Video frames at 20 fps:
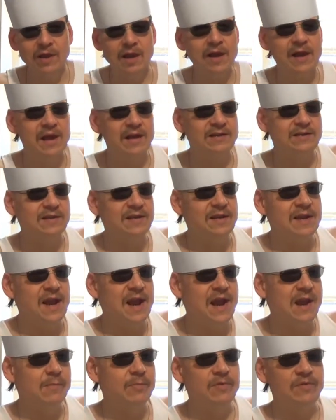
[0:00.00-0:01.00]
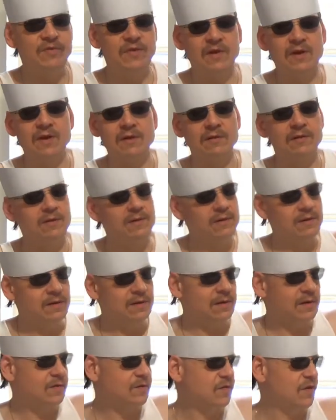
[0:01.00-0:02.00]
I asked the neighbors, they don't know
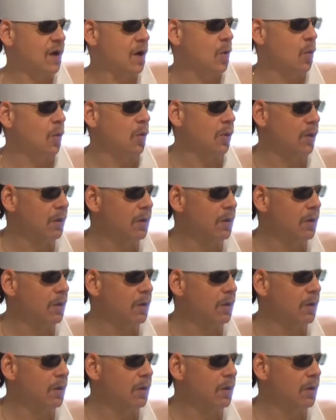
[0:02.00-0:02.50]
anything. So,